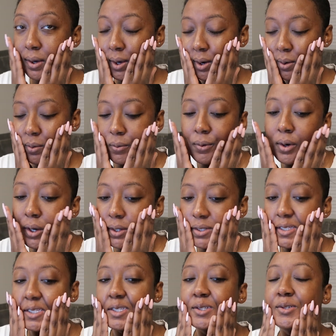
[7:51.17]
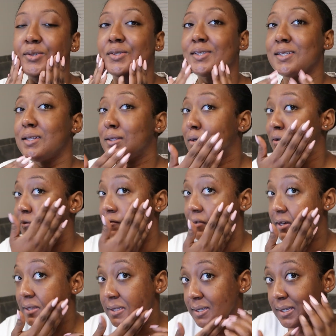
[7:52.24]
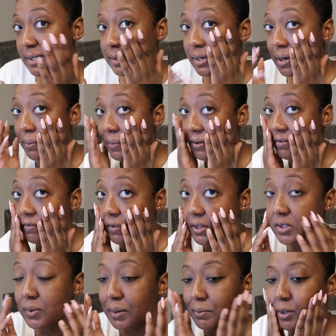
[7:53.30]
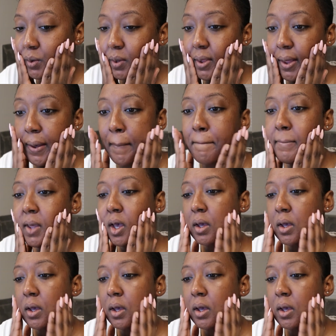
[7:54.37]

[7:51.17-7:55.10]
I don't want to see little fuzzies on my face when I'm doing that.